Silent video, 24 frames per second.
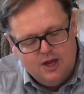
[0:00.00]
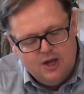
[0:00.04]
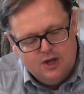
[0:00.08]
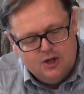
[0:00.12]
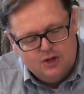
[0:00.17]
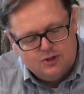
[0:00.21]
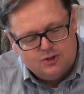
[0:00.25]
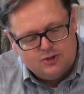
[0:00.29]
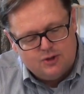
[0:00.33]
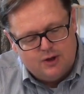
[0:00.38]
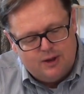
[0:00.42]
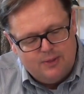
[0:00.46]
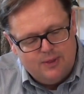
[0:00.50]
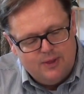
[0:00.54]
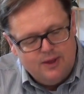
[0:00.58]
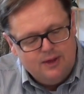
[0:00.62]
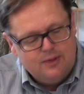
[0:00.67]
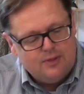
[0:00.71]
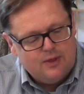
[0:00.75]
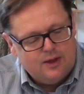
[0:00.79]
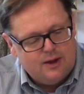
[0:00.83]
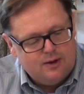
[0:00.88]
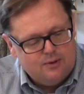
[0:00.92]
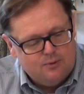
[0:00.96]
So I
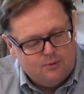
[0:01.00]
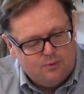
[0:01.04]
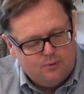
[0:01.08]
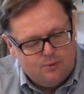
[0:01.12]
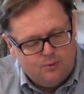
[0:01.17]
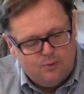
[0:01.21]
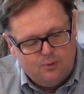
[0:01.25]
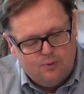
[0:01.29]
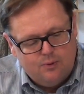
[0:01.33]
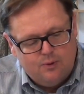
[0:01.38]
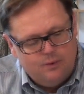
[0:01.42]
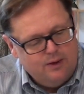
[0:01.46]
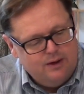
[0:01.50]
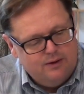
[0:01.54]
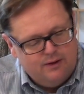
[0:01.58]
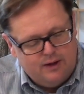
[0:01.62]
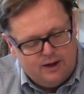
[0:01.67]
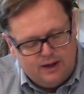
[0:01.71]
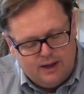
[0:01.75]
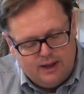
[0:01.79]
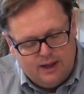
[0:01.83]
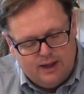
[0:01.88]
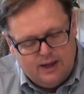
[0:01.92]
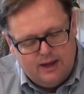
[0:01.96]
think that we
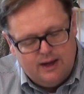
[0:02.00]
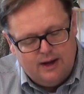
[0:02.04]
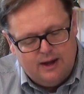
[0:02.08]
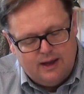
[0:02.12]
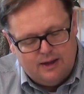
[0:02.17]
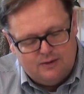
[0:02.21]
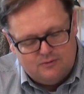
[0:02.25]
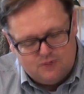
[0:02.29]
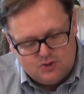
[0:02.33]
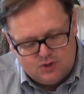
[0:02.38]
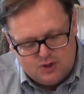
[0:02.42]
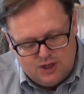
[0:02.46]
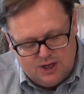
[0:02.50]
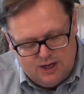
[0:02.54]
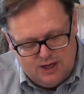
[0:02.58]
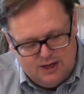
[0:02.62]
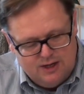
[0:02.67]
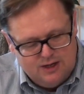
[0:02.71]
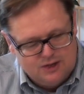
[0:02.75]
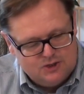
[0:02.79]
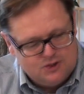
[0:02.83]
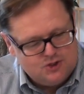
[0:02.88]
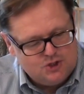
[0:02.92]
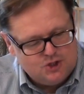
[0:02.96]
again have
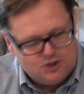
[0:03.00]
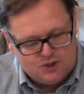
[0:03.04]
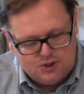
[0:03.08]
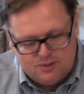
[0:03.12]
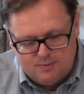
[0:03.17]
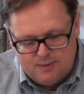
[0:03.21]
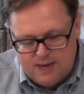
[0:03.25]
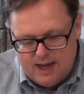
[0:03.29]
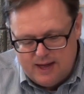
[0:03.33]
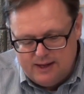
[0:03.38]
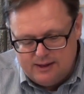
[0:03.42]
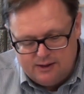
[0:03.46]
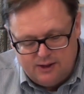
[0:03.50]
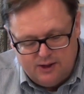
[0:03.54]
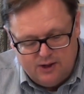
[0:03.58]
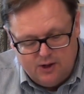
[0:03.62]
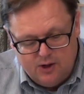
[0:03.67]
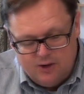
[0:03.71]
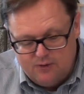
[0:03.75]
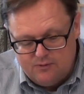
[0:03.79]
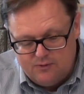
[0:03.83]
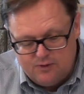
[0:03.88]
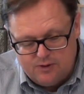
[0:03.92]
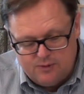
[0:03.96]
seen
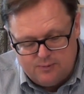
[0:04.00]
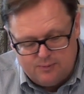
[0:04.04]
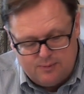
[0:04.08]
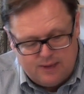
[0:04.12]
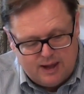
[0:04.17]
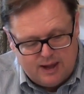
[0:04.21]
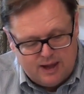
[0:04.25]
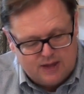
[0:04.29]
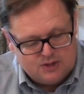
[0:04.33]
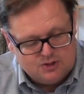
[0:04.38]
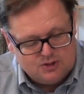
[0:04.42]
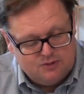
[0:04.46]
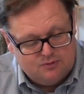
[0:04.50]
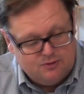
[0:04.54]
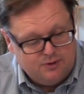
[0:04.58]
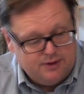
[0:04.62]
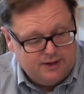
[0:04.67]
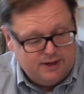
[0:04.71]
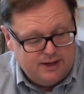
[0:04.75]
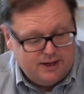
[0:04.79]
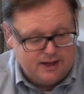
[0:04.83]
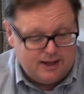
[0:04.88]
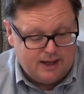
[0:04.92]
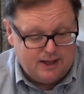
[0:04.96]
systematically over the past several
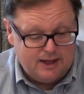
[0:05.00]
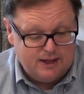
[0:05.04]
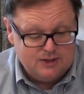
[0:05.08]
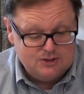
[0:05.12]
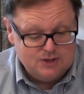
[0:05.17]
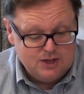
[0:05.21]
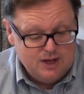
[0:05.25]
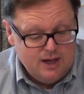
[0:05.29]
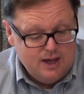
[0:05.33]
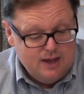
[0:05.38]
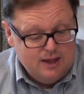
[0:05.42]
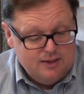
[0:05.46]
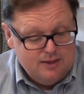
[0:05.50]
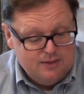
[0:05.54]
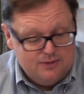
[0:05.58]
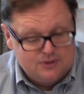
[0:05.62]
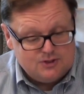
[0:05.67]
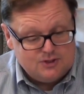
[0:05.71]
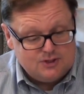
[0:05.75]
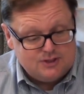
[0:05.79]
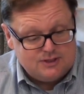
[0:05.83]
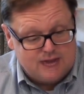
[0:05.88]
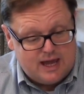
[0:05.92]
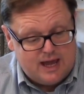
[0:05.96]
decades these
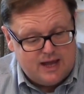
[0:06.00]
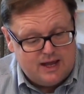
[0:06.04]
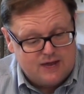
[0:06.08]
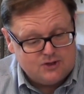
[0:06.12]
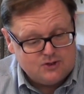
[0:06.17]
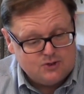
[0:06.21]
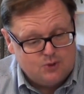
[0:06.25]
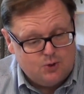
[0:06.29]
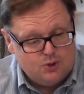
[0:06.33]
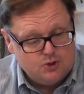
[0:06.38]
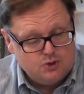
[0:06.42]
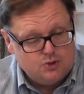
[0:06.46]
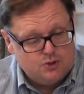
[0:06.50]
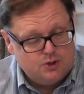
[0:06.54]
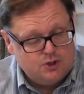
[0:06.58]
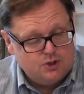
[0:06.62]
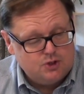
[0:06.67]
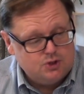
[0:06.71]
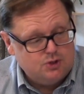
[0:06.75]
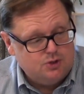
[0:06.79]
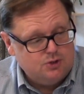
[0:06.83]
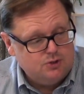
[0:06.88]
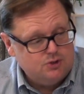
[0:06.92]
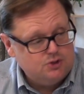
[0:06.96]
attacks on
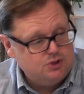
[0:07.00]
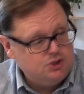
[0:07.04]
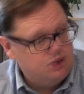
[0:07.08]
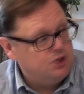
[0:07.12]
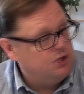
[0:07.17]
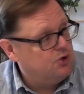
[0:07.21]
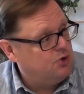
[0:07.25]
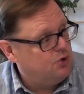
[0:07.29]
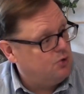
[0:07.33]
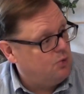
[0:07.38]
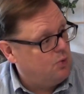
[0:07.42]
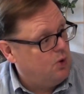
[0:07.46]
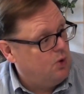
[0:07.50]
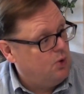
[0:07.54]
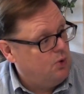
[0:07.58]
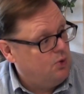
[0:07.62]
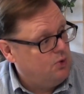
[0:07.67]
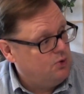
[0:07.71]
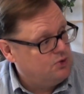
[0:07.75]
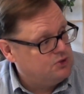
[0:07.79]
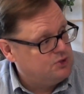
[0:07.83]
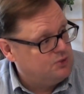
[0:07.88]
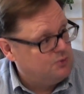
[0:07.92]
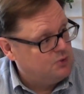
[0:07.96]
traditional gender
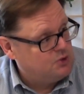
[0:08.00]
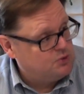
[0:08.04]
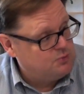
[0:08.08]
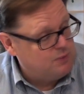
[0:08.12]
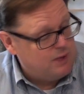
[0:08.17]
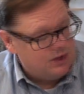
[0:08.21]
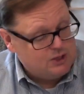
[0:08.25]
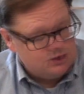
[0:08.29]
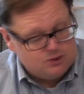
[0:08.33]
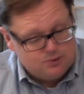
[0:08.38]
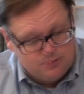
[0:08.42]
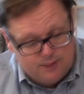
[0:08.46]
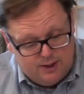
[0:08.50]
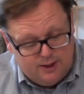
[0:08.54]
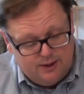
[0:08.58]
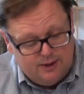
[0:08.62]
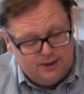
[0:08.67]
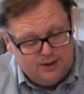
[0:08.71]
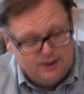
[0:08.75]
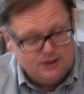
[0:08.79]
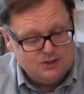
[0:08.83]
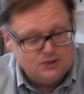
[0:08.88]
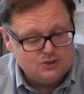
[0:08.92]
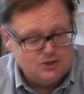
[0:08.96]
roles and
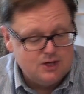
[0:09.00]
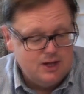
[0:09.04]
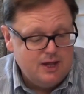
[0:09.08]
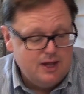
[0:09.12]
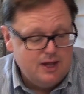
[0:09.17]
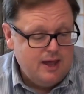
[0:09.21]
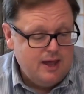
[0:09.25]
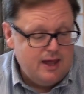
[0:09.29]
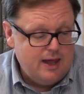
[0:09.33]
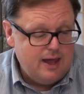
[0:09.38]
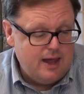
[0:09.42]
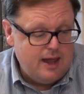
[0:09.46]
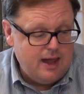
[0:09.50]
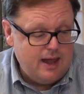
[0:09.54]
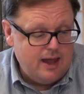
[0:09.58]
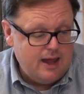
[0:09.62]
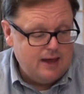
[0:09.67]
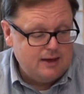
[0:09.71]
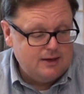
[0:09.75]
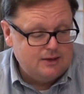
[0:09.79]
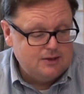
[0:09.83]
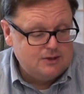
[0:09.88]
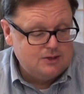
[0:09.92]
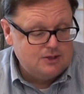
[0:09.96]
responsibilities,
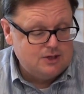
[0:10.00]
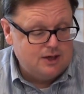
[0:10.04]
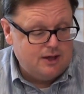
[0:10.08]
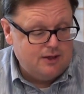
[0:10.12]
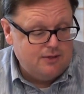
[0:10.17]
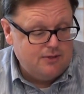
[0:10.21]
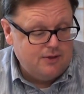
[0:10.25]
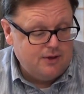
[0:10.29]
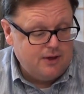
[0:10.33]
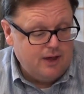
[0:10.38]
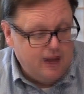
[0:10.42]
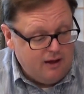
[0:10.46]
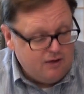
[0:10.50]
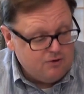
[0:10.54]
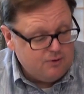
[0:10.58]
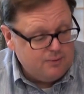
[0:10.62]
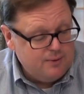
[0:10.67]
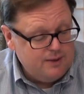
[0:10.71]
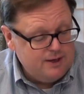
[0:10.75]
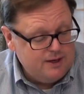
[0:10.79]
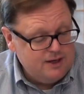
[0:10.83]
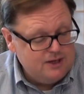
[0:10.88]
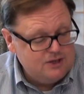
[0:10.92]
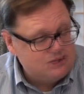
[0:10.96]
and uh, the
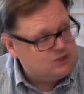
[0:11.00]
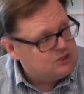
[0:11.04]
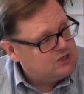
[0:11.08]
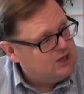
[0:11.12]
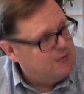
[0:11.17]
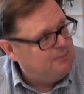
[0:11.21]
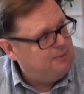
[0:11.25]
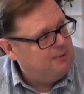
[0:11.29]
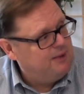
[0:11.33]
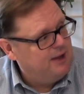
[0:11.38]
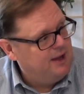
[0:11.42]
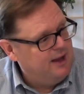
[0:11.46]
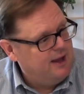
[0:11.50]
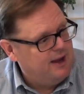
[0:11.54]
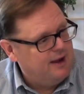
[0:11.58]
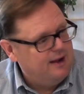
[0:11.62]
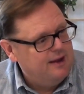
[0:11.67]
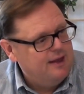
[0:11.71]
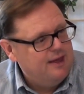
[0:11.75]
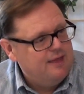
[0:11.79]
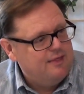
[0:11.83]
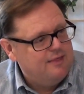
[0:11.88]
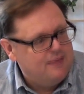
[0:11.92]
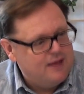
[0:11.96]
government is stepping
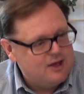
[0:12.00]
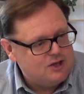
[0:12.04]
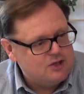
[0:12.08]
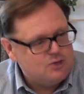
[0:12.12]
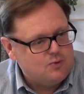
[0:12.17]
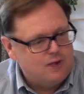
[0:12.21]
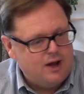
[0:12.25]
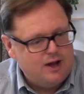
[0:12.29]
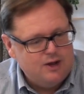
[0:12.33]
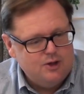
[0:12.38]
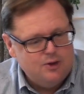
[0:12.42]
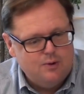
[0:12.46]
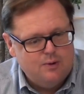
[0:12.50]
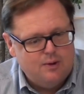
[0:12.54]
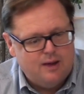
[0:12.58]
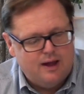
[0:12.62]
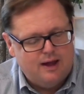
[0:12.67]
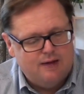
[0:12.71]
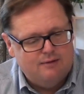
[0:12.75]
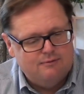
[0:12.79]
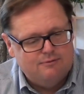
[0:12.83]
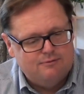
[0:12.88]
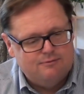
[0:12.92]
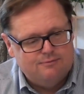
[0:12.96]
in. That's why you
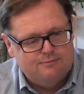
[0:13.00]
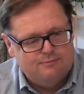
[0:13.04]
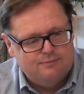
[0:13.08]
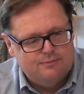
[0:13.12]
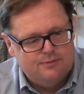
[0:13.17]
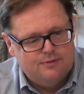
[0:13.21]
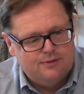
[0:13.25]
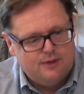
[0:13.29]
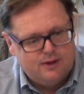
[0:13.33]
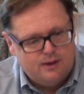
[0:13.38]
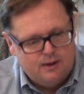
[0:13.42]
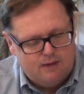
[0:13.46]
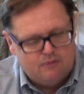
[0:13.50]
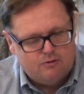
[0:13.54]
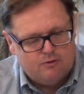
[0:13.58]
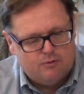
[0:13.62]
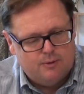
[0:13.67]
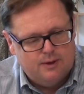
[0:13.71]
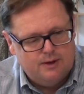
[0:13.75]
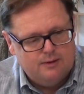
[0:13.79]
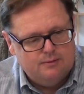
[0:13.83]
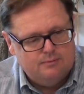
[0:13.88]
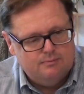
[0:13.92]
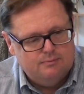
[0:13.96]
have the
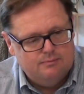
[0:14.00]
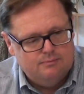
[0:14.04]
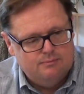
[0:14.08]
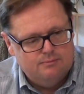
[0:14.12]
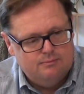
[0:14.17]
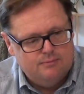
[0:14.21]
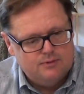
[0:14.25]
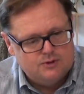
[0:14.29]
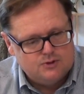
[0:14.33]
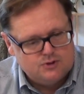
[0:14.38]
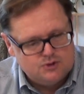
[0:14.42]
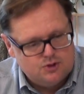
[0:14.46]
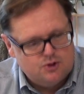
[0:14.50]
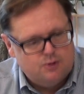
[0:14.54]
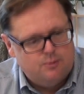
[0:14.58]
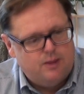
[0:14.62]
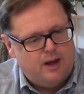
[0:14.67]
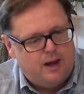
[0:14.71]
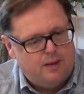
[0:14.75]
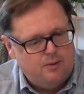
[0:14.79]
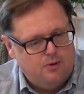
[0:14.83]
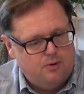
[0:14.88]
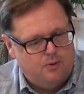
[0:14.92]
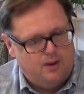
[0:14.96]
government Mrs.
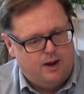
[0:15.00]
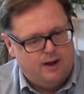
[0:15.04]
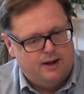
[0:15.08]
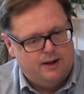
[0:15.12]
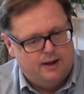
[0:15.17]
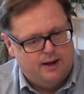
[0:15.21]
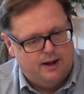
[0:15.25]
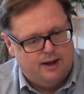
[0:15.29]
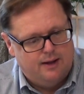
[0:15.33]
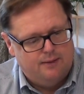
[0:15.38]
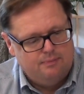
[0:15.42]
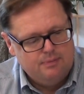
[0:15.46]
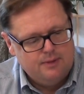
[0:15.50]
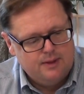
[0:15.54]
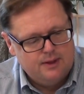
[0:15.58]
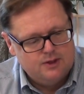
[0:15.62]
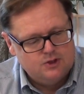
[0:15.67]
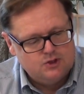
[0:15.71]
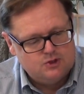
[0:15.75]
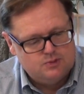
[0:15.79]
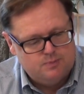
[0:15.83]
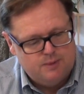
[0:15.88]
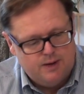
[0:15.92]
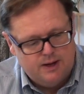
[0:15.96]
Obama right now,
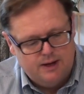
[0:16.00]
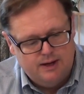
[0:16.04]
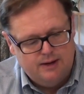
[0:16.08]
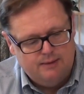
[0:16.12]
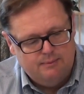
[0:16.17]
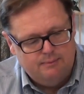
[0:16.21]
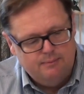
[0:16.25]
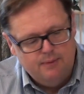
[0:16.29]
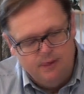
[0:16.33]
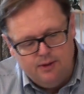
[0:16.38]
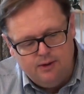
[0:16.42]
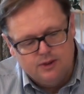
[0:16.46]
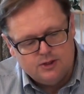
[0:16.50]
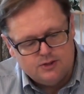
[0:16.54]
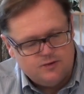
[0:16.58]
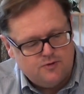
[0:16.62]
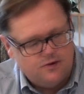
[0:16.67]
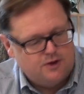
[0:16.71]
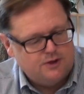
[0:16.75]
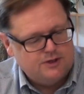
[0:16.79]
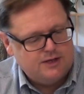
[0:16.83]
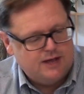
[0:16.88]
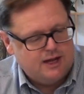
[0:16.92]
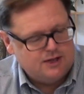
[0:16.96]
spending millions
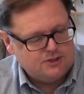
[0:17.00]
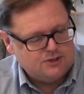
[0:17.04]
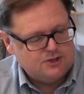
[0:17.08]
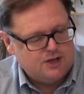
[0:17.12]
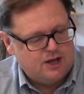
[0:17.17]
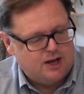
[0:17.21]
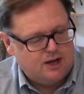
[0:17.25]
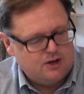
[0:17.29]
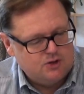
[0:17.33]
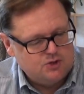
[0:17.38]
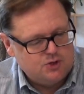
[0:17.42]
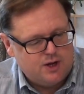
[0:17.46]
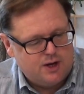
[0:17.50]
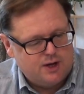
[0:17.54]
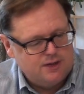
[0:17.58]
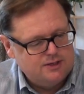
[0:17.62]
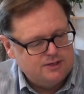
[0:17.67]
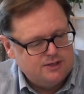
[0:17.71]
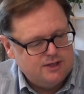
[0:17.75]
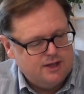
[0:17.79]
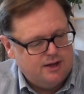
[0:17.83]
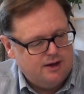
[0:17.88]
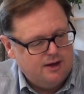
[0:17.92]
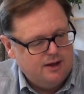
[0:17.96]
of our tax dollars trying
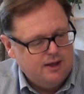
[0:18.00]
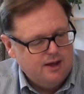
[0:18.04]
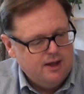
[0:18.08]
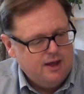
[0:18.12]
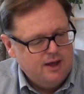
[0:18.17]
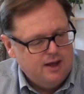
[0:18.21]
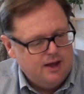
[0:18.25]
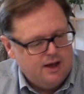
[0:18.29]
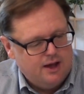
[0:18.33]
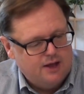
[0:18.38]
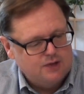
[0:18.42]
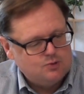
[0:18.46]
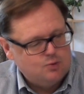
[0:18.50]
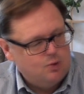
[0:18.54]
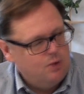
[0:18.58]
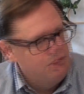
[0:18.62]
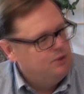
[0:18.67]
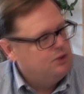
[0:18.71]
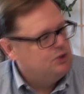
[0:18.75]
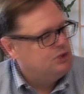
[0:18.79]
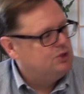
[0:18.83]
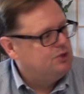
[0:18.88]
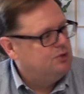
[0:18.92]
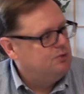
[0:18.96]
to tell us what
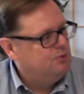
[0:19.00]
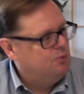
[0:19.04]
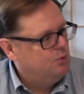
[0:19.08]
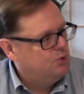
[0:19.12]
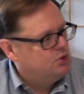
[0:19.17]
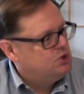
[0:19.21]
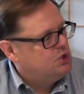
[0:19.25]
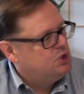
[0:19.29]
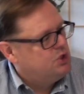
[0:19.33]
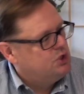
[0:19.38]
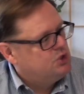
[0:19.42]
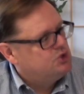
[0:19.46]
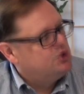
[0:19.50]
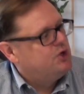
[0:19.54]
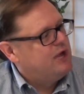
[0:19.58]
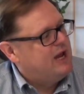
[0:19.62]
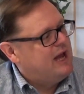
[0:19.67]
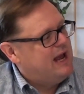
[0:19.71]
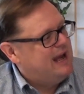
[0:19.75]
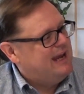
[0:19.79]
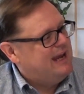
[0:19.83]
we should should and should not